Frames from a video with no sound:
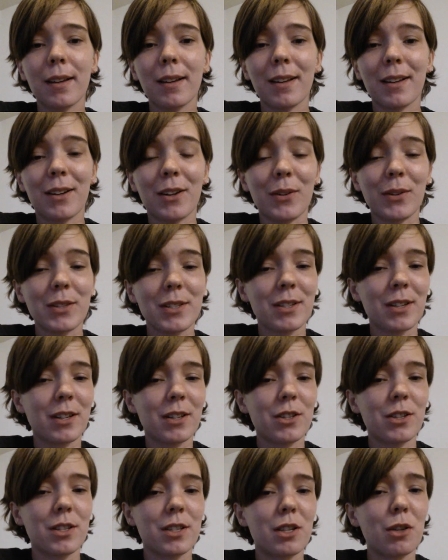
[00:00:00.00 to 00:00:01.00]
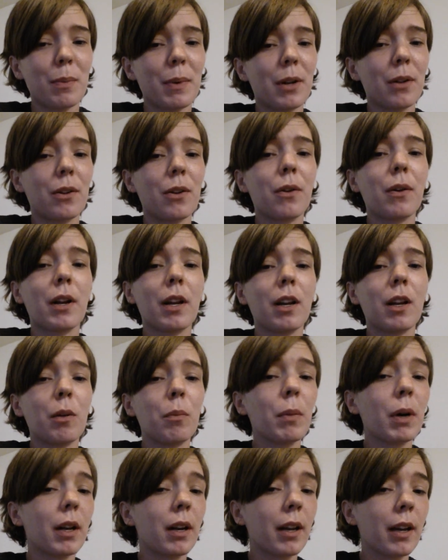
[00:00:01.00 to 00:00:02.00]
You know, it's not just about
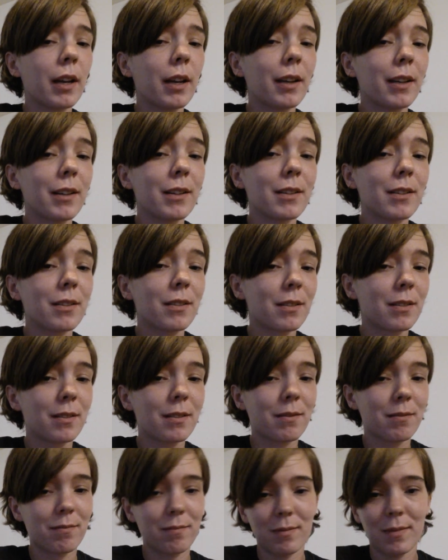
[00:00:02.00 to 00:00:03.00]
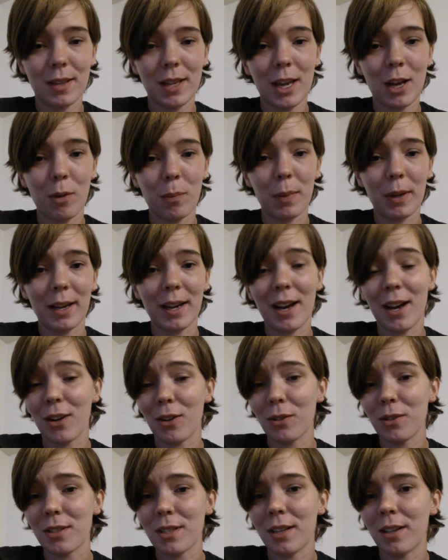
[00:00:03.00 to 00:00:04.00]
donating money and helping
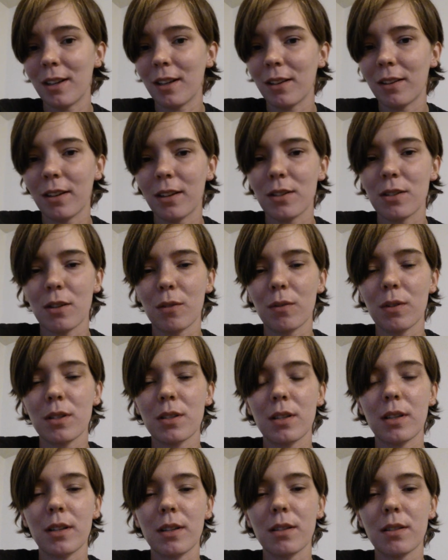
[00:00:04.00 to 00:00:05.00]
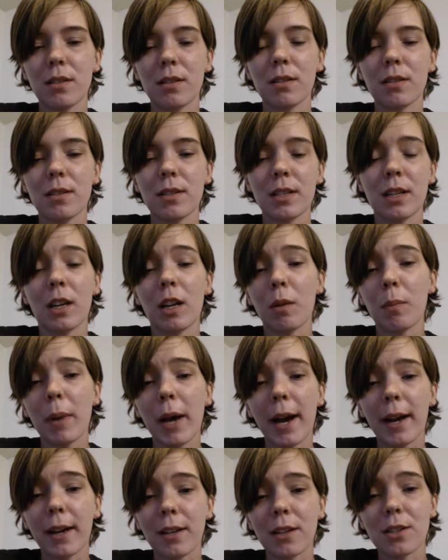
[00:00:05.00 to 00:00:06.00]
out, sending things overseas and sending
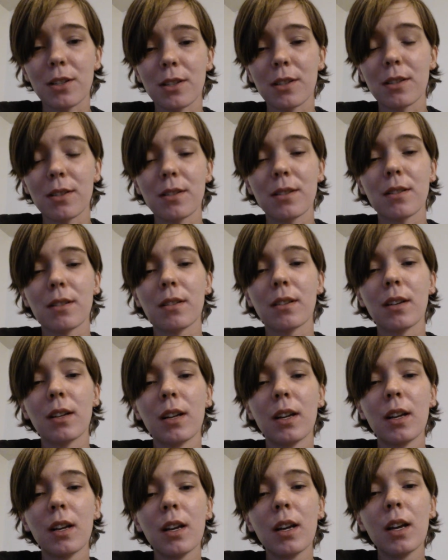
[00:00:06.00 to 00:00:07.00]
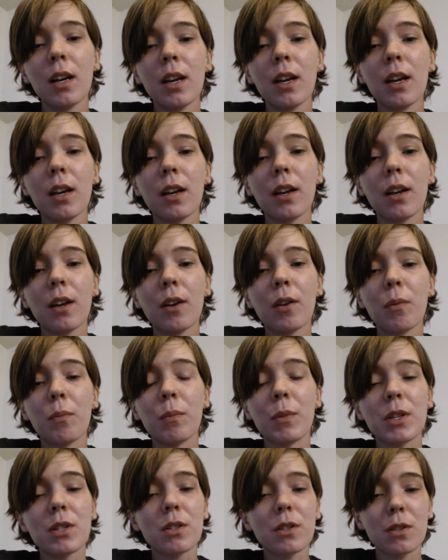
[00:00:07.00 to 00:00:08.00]
packages.
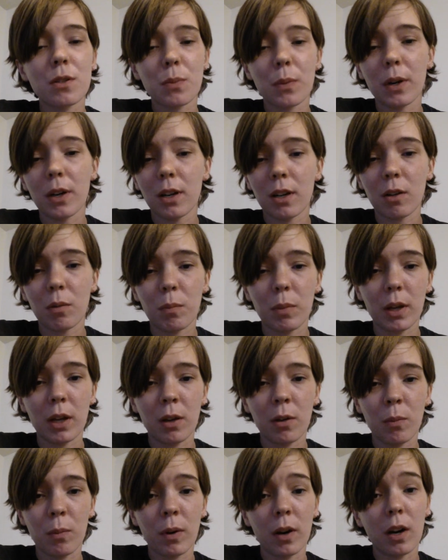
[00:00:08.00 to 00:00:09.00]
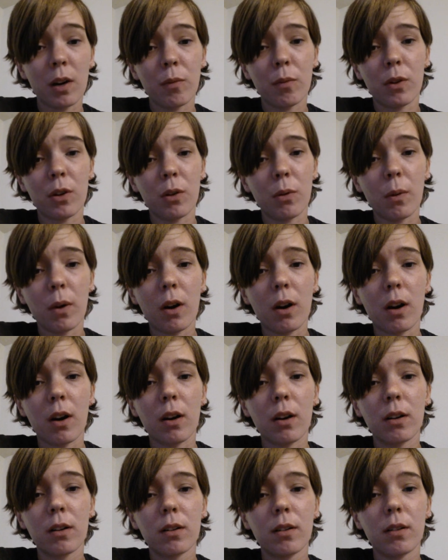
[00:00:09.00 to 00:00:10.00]
Missions work can be wherever you
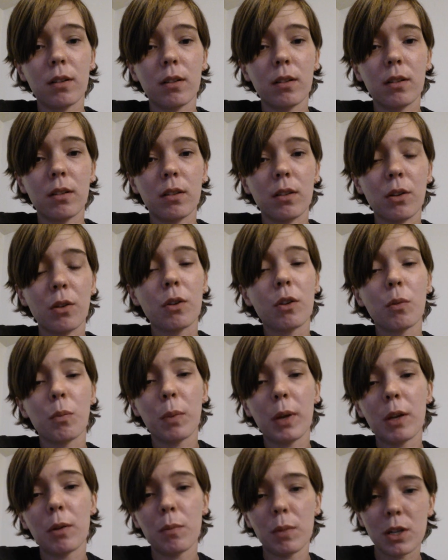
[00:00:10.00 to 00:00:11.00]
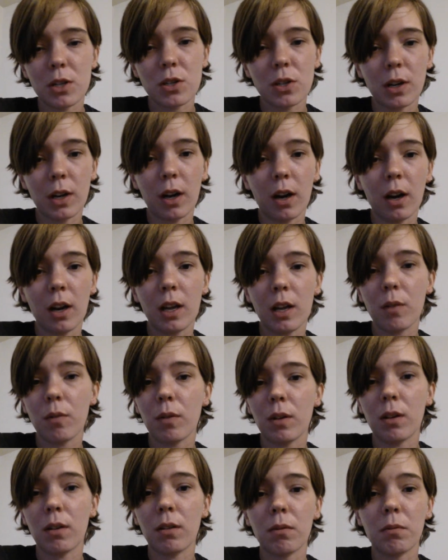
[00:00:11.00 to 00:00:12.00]
are. You can be a missionary
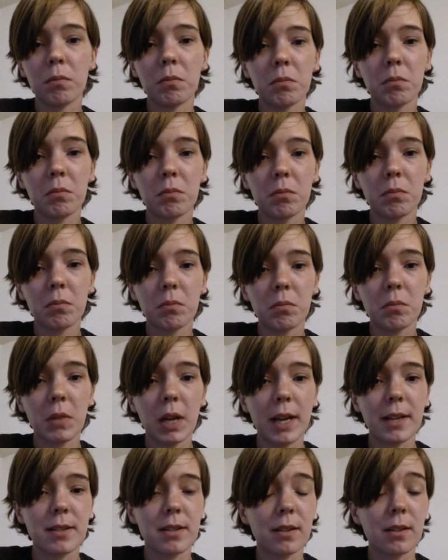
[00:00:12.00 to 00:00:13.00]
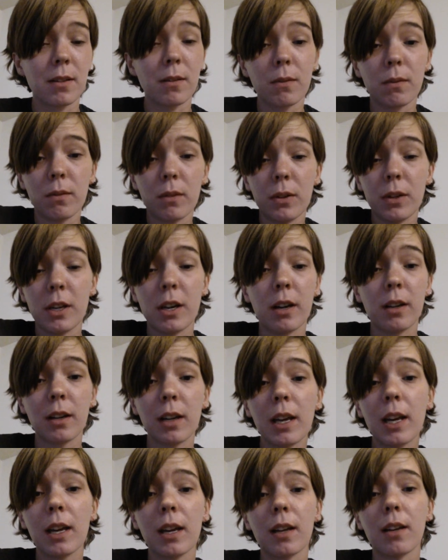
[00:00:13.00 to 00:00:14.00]
even as a young
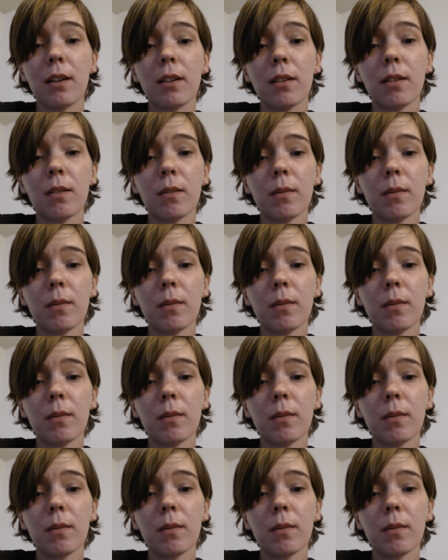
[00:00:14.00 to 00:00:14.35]
kid.